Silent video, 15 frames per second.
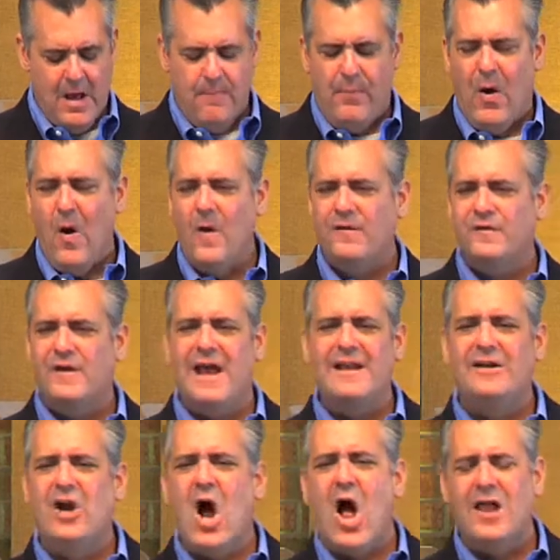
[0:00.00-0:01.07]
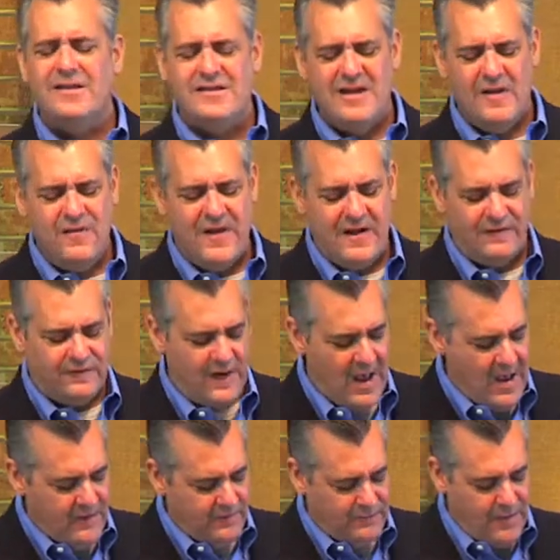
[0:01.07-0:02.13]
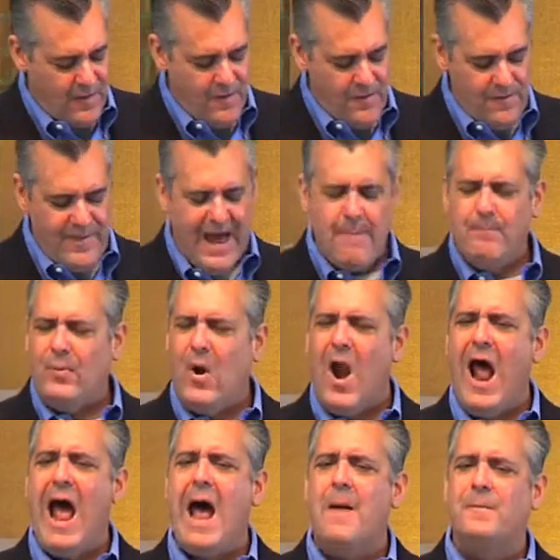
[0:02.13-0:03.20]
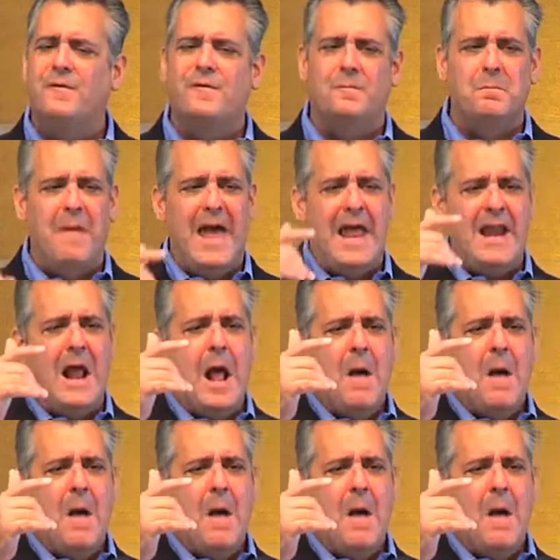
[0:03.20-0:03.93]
Paul said God did this so that perhaps men